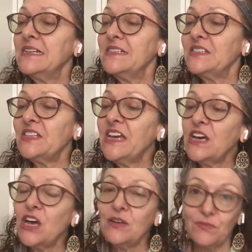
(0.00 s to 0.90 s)

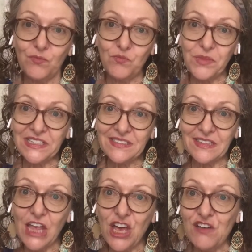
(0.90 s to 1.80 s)
Sneha means
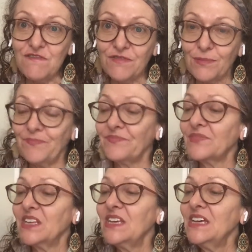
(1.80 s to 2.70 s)
love,
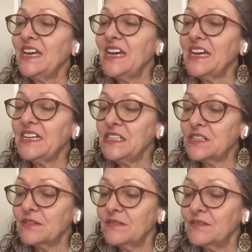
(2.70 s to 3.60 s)
and
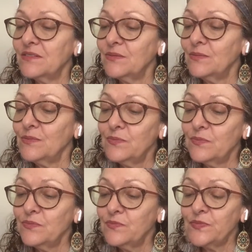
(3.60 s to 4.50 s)

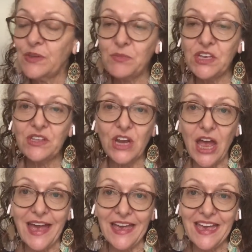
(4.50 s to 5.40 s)
something that
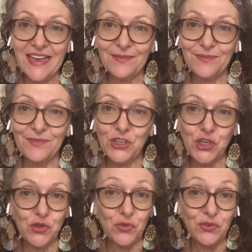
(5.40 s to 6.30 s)
I
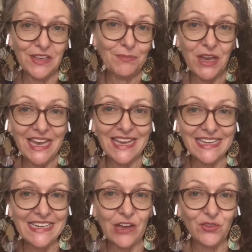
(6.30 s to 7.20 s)
use in my
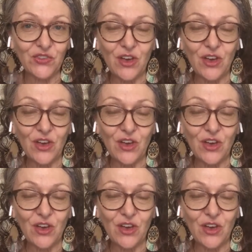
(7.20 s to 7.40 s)
handouts